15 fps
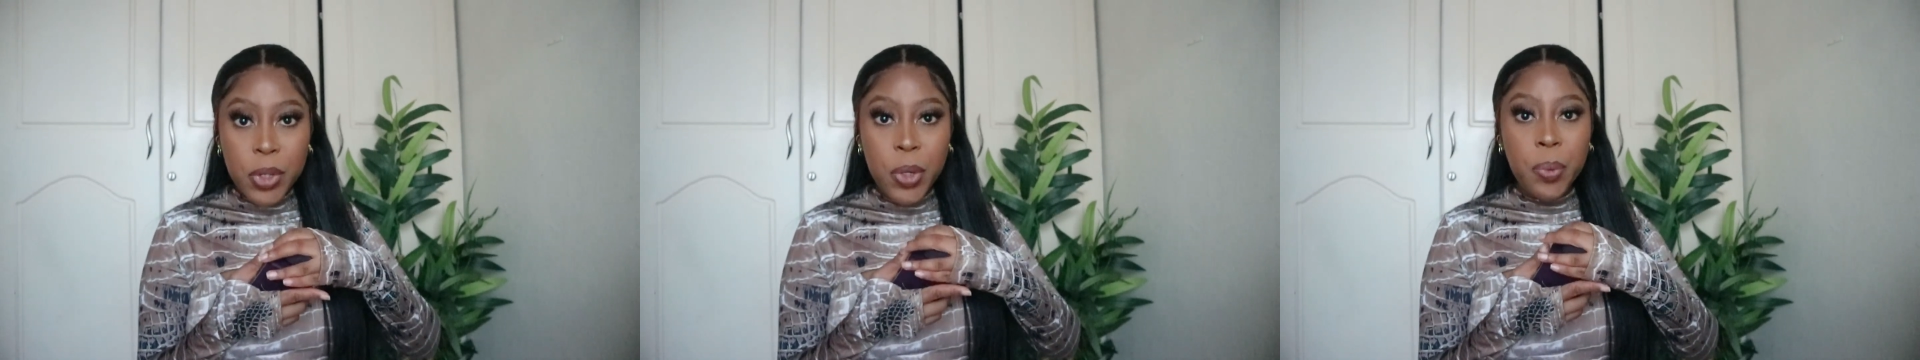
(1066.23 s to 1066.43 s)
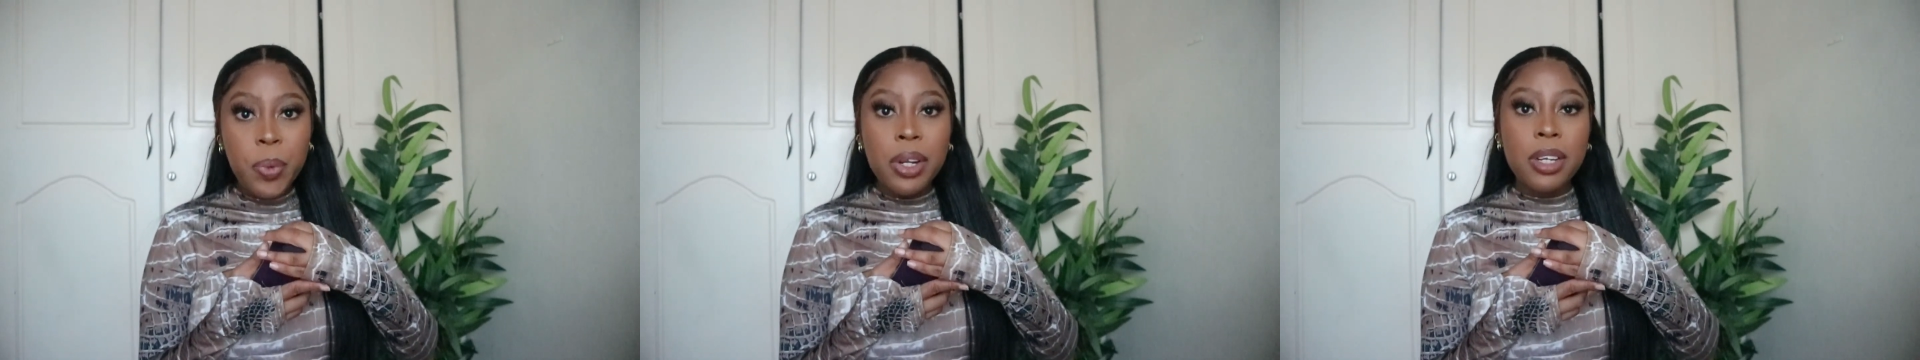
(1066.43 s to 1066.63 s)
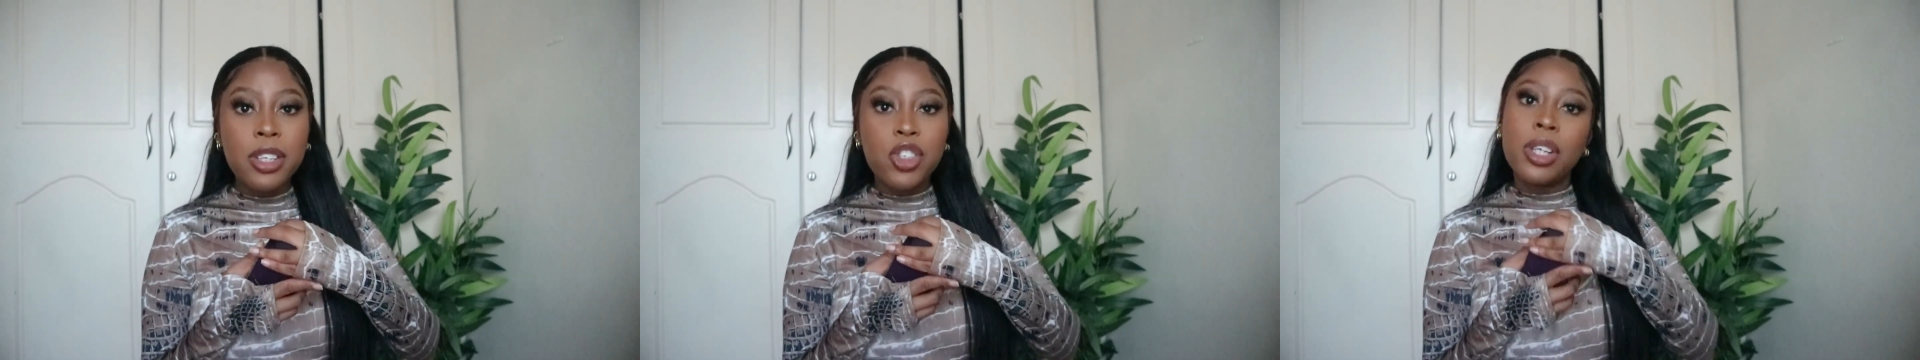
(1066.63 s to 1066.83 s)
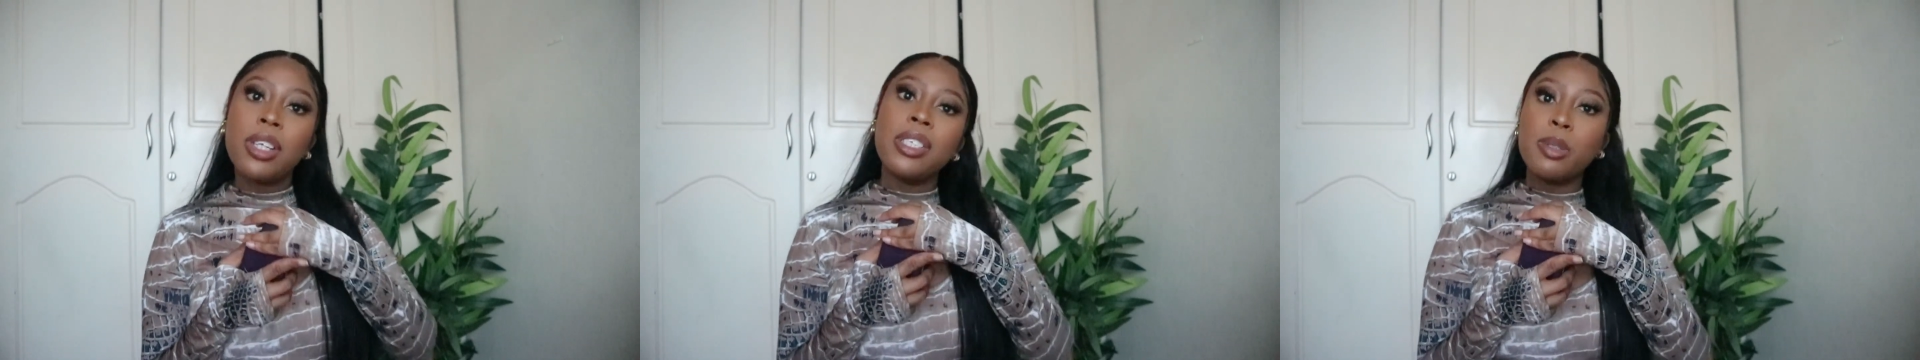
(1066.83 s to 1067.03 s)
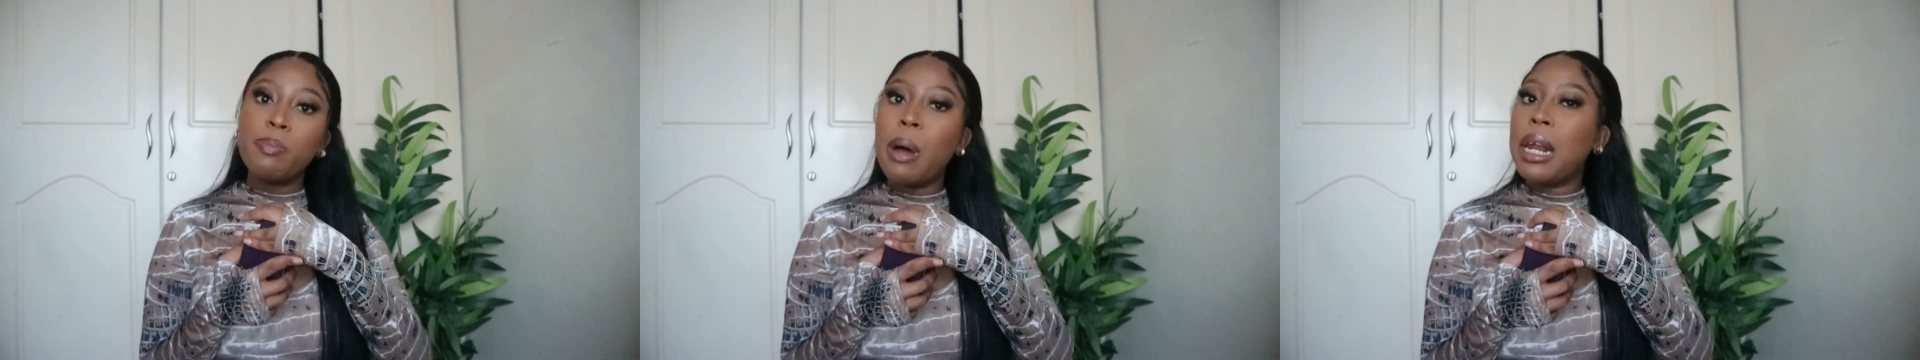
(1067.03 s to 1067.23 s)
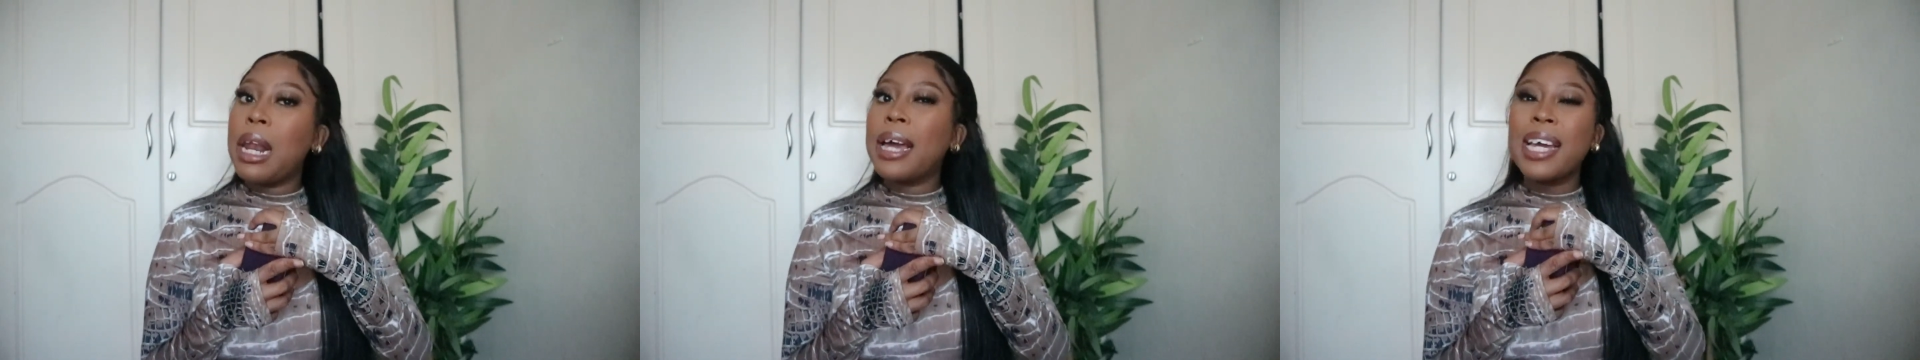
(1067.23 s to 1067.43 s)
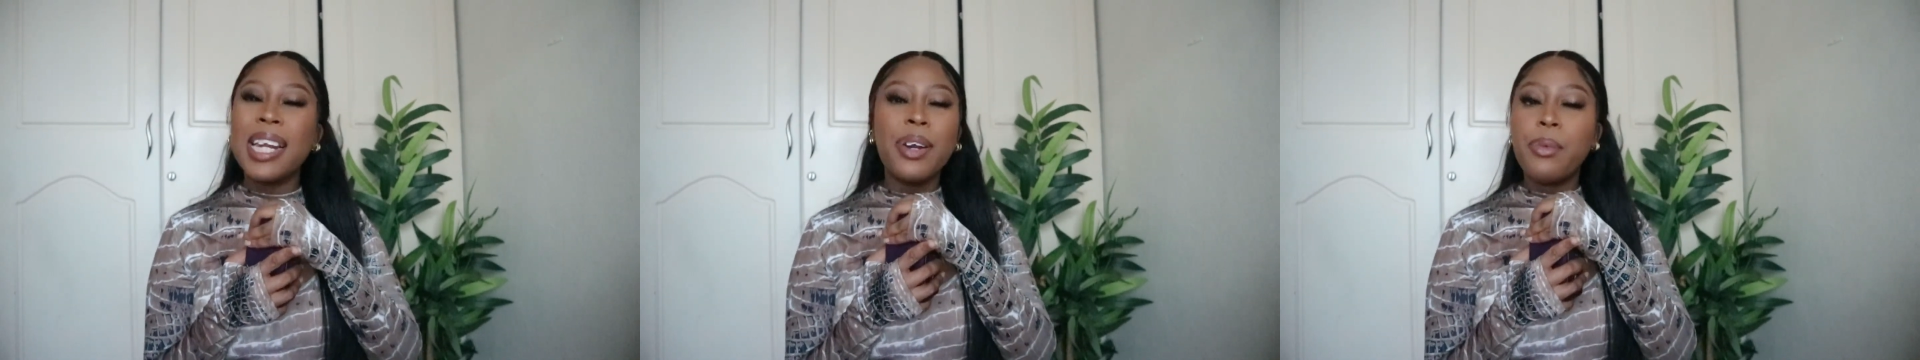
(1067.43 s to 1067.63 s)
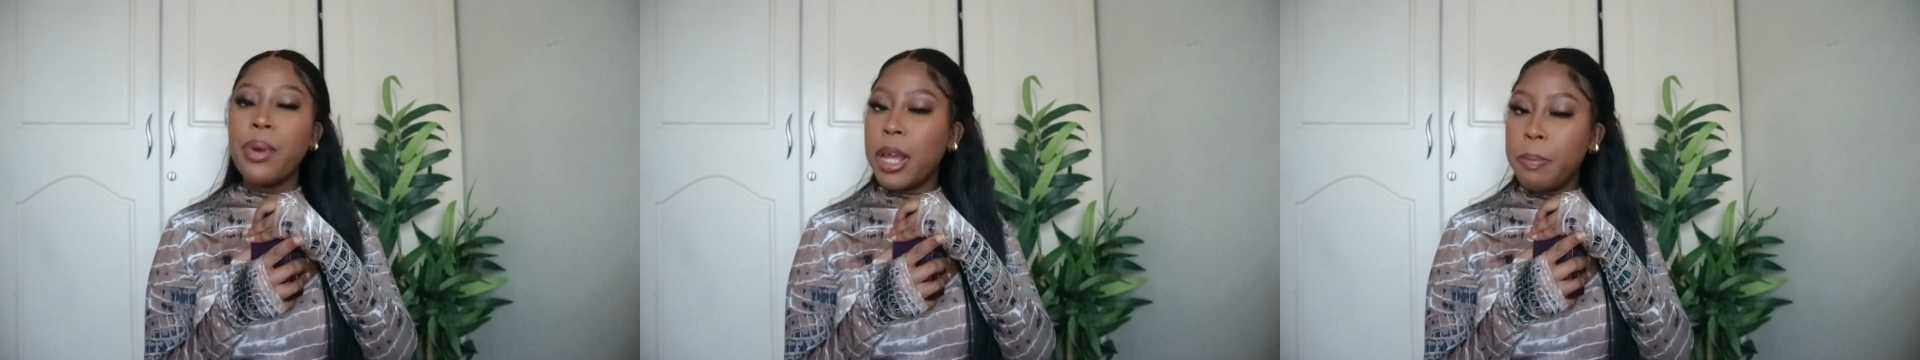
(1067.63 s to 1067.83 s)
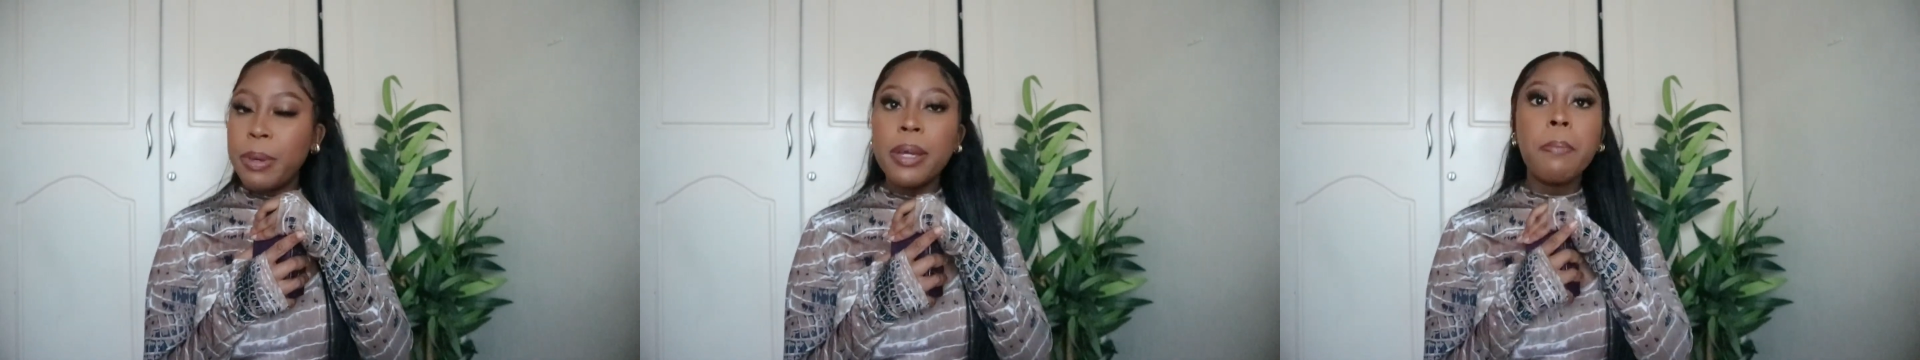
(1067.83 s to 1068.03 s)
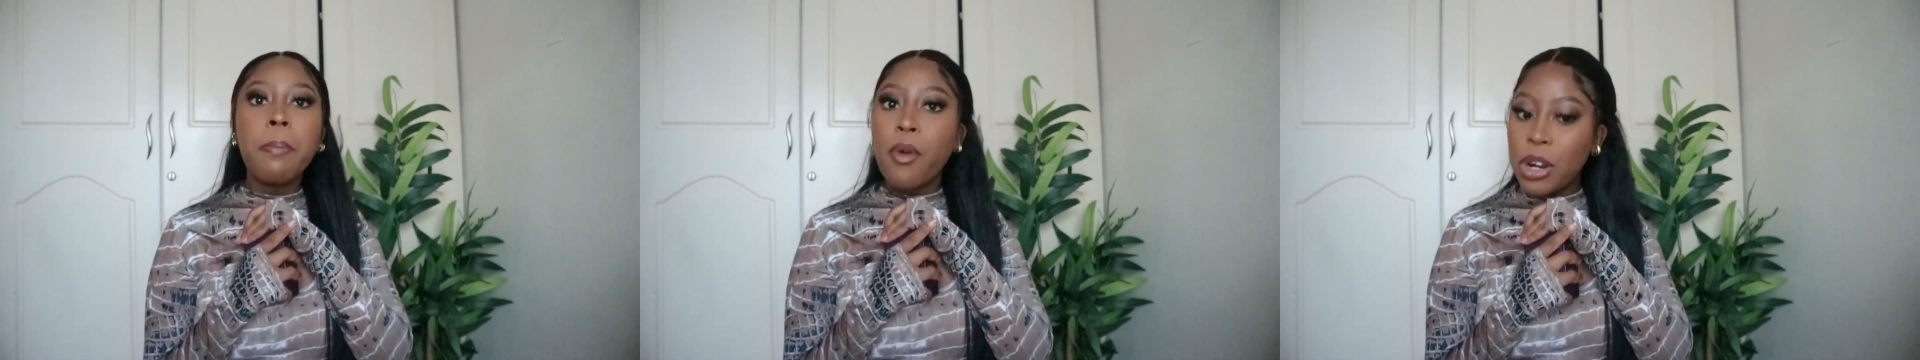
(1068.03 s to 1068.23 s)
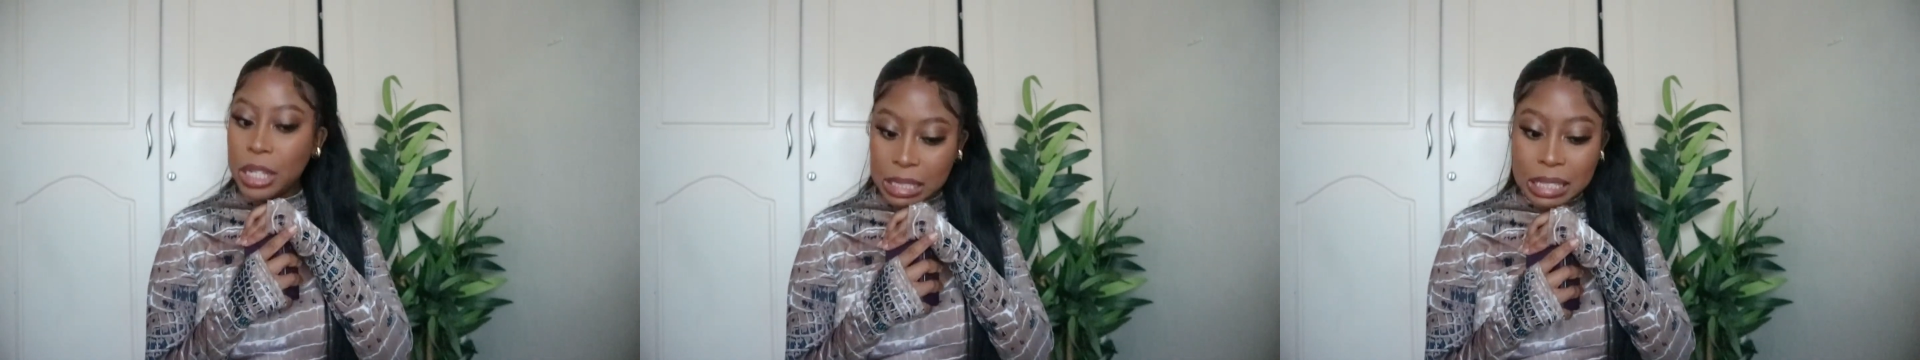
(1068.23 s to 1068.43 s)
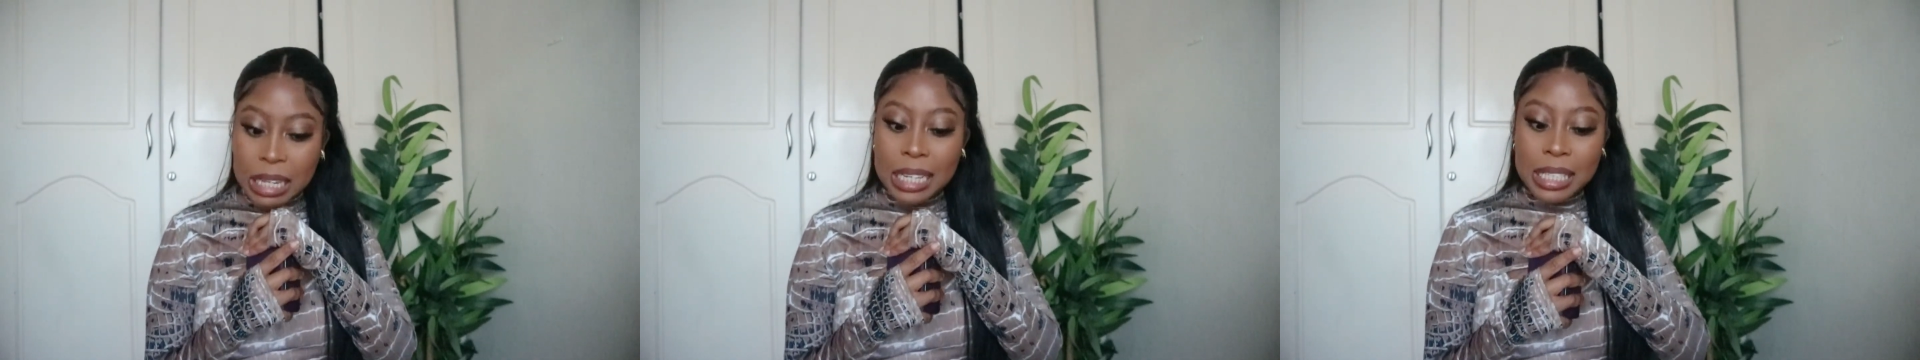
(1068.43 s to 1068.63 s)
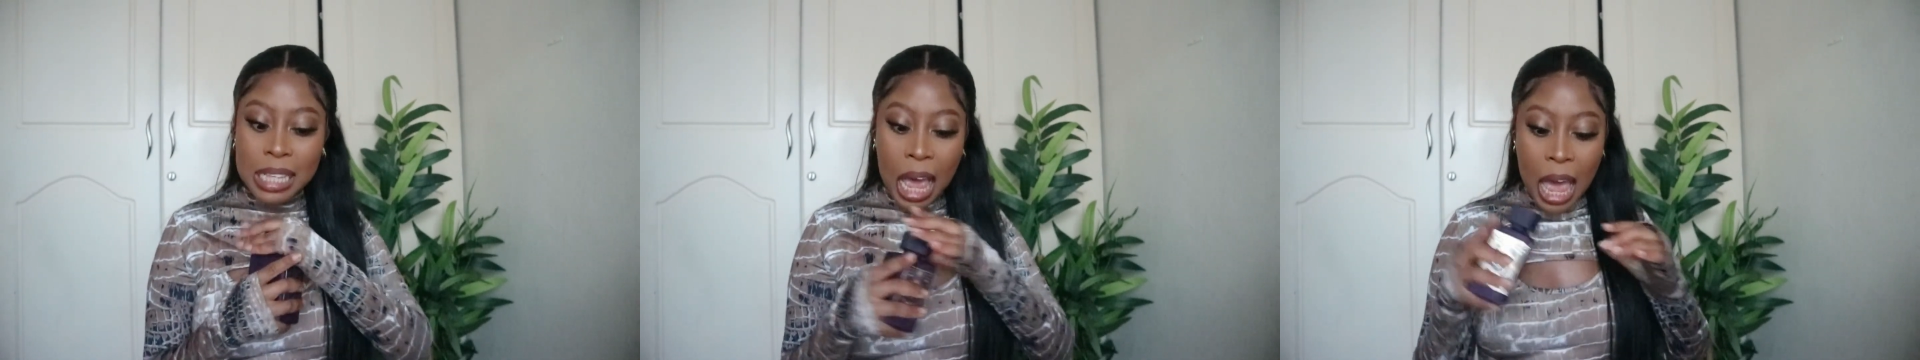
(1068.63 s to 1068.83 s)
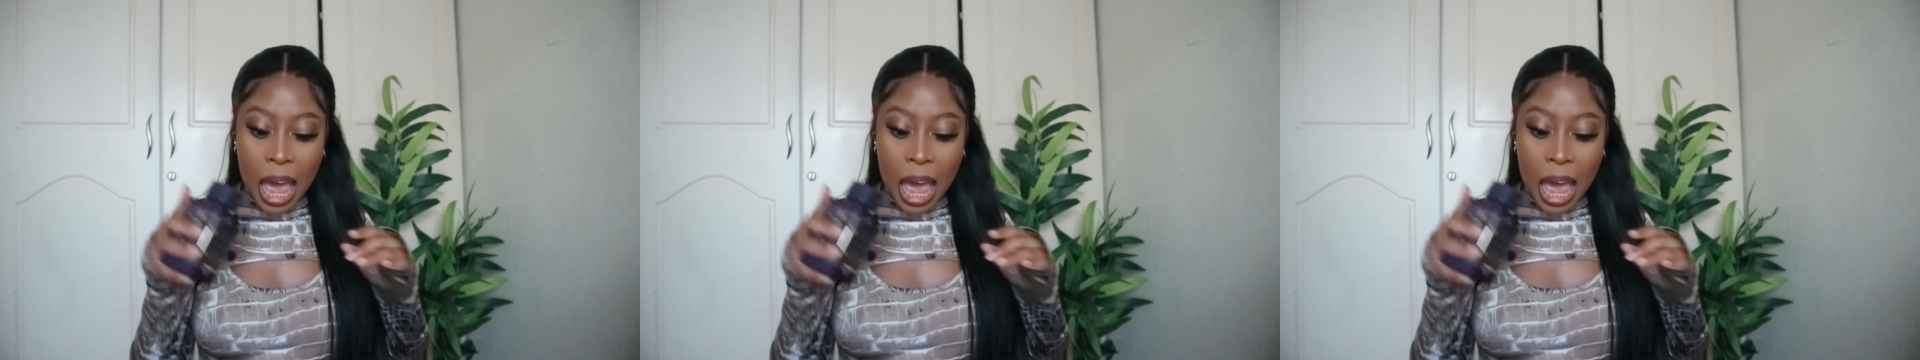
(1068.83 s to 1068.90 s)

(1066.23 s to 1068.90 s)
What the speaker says: You will literally smell like an Arabian princess.